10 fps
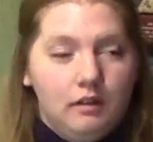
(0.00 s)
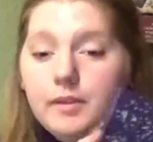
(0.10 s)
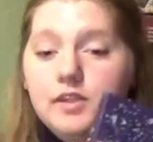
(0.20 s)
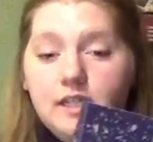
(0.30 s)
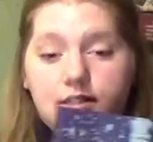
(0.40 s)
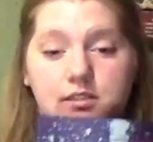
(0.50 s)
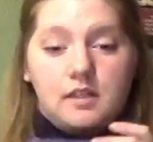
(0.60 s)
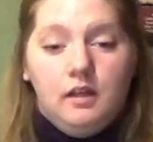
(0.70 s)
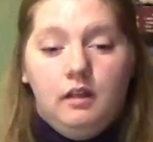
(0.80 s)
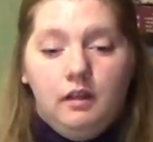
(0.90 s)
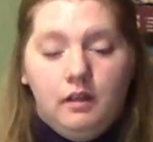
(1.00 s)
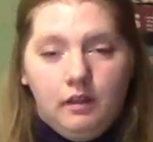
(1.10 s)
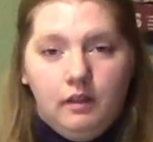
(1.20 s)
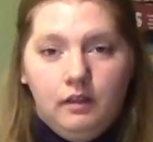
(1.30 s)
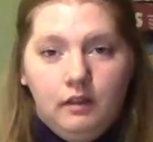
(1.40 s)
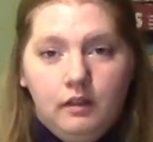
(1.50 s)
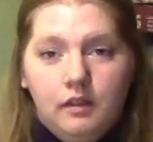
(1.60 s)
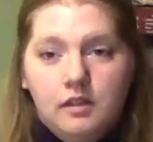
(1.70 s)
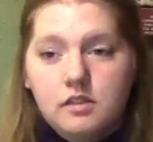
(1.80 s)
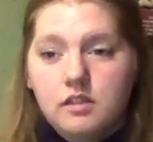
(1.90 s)
But this
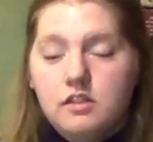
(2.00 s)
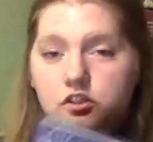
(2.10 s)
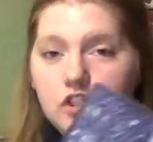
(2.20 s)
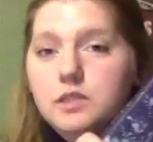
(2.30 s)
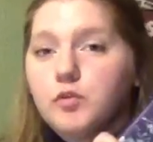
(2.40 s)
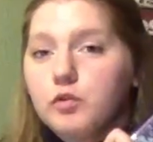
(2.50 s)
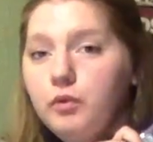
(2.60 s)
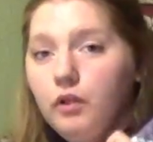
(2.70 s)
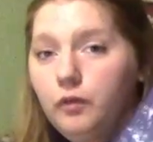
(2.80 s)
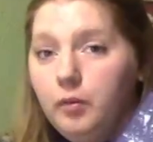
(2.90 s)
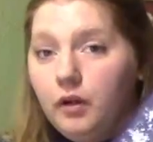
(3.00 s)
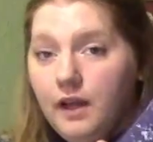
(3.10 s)
is just the most beautiful book